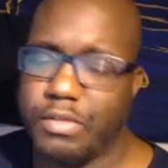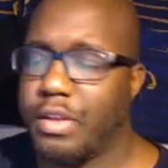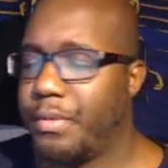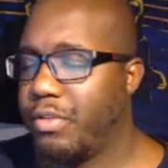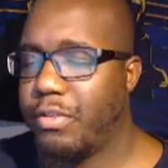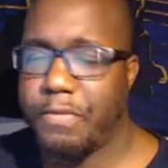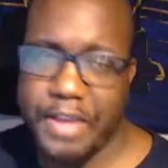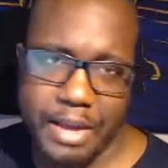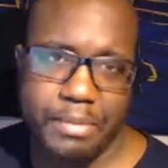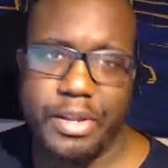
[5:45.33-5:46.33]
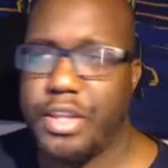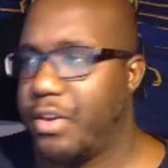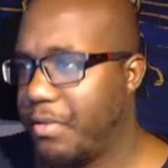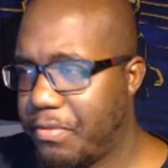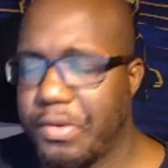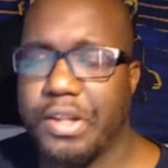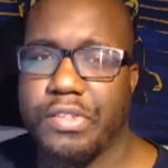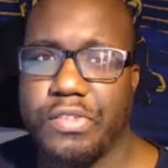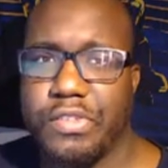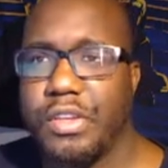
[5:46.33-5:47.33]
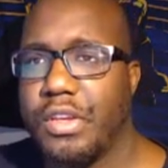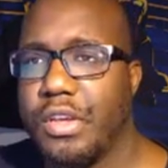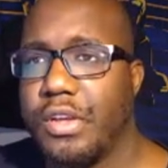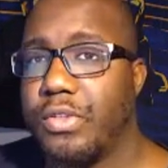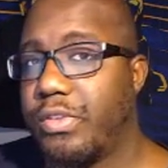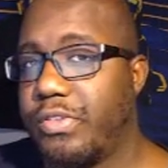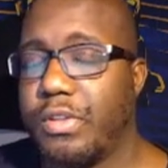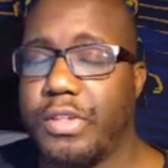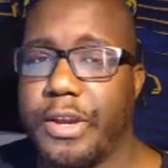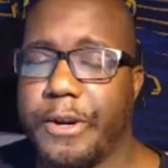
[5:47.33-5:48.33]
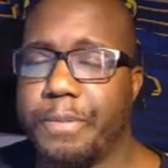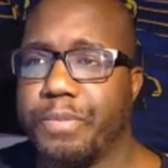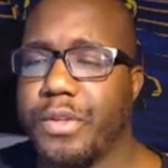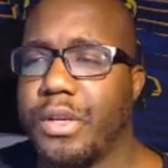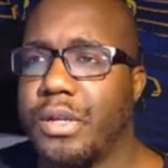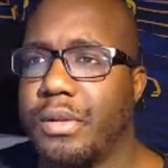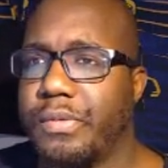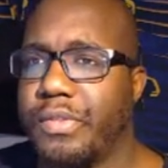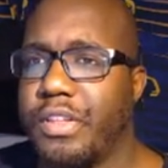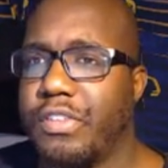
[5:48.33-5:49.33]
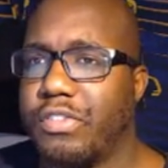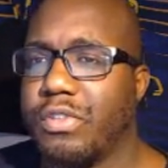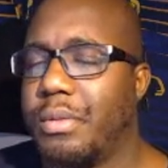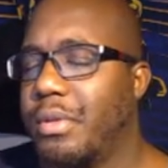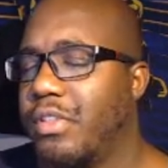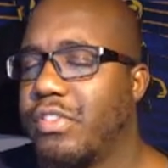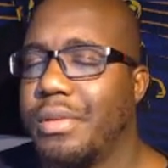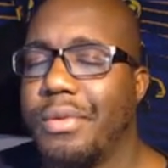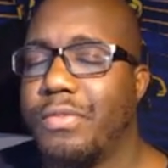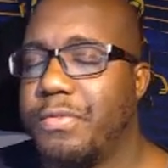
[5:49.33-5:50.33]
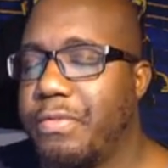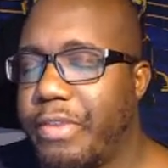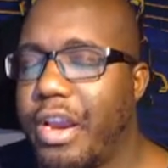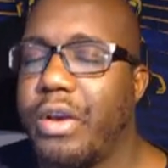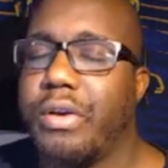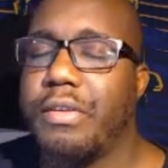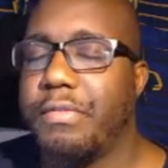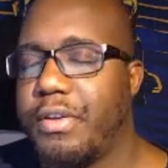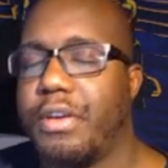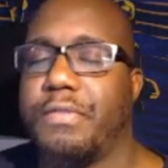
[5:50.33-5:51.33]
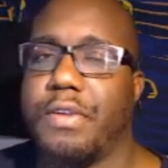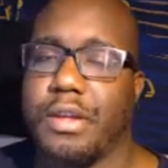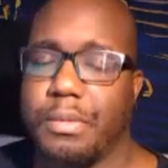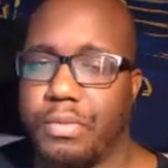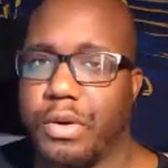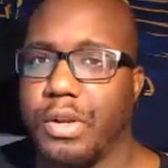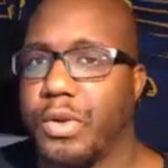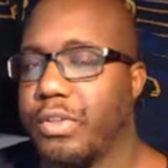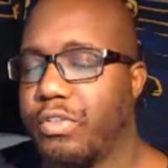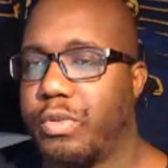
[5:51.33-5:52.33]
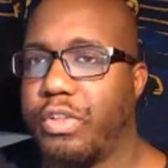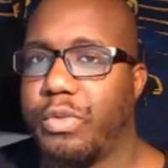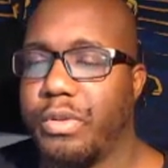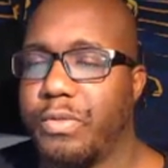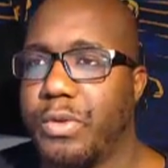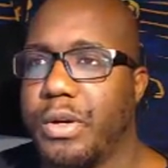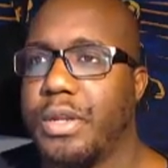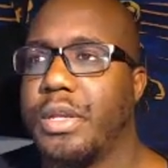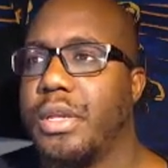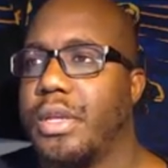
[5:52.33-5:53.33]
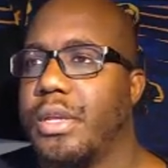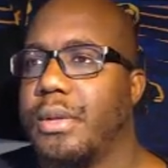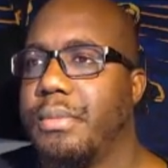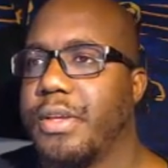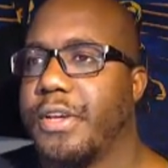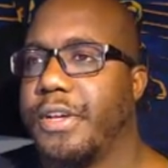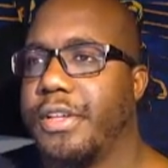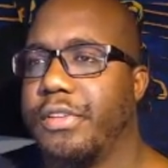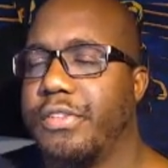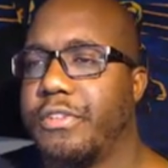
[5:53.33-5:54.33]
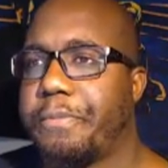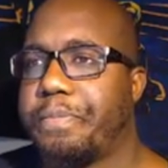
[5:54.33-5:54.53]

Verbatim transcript: with your family and your friends, they're still there. And this is gonna be this is gonna be very, very fucking important going into 2024 because